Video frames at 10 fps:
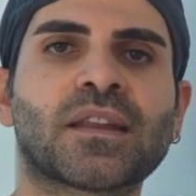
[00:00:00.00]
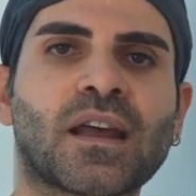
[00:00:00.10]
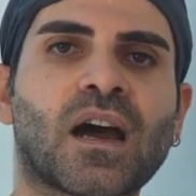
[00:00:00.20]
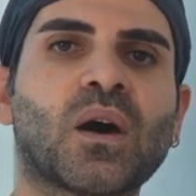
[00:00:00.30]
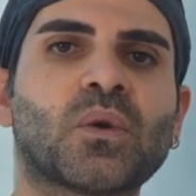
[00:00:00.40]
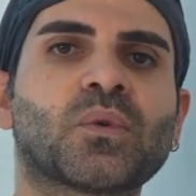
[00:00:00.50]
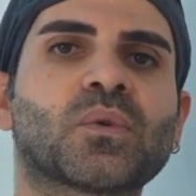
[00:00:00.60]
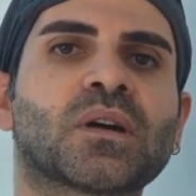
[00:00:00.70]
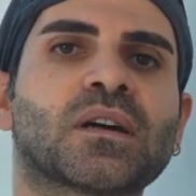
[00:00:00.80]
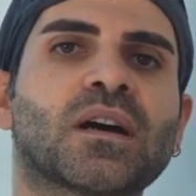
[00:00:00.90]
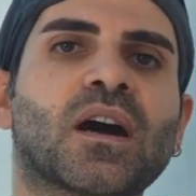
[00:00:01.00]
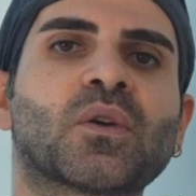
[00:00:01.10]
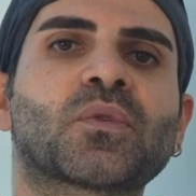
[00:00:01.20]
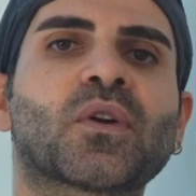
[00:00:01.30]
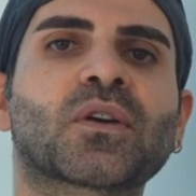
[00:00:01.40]
Now
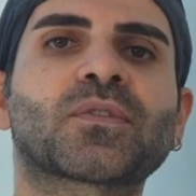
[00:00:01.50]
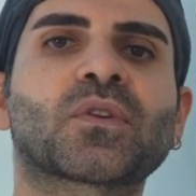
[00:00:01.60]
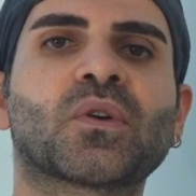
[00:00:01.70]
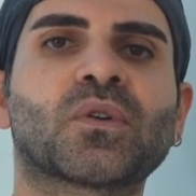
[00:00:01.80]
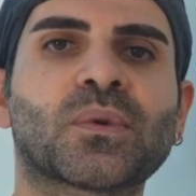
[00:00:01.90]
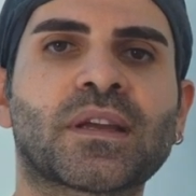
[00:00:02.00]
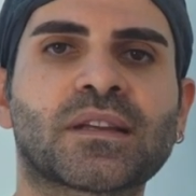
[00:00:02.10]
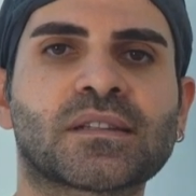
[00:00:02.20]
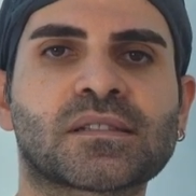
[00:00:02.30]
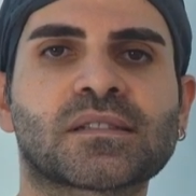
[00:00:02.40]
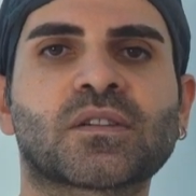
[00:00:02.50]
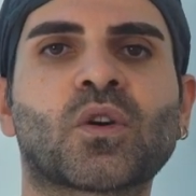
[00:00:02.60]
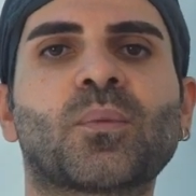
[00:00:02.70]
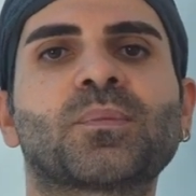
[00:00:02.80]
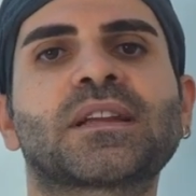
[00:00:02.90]
our workflow is
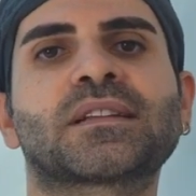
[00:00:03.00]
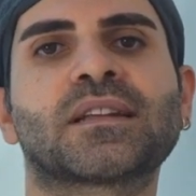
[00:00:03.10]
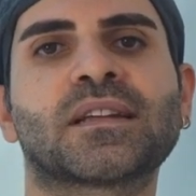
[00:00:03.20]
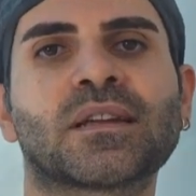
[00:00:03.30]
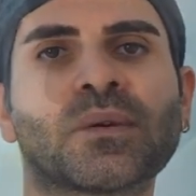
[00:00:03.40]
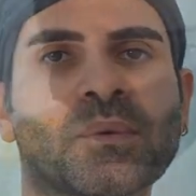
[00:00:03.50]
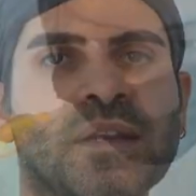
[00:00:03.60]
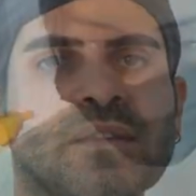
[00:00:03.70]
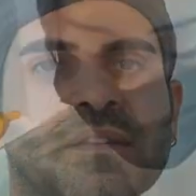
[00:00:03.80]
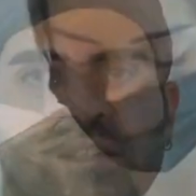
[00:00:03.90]
completely with